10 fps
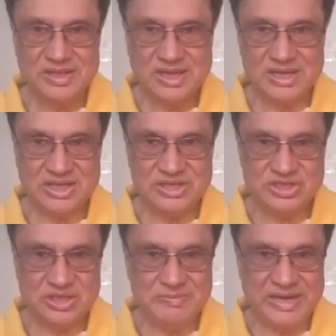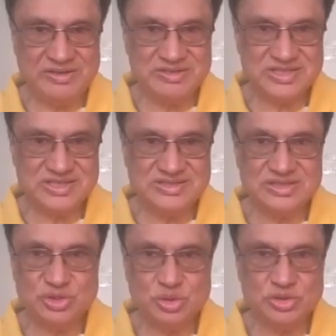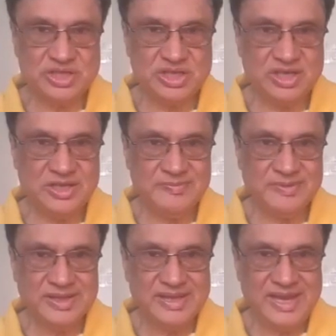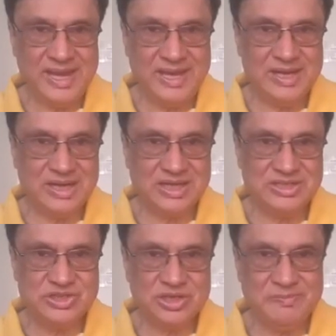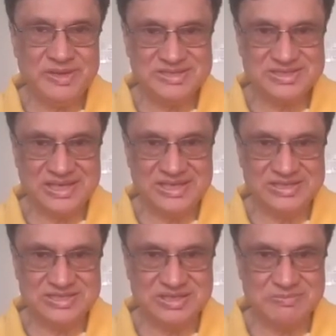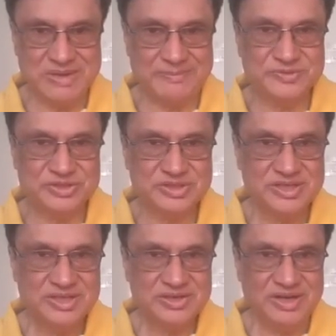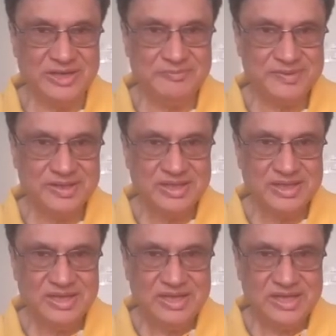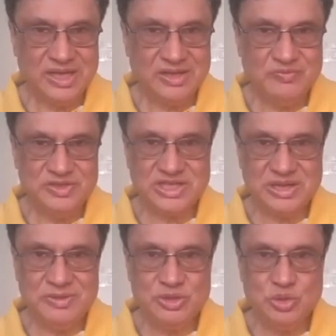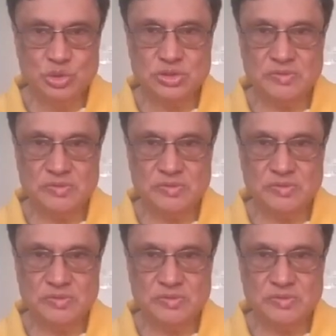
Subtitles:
attention matrices as you see here, and attention based saliency maps, right? Now, which can be used to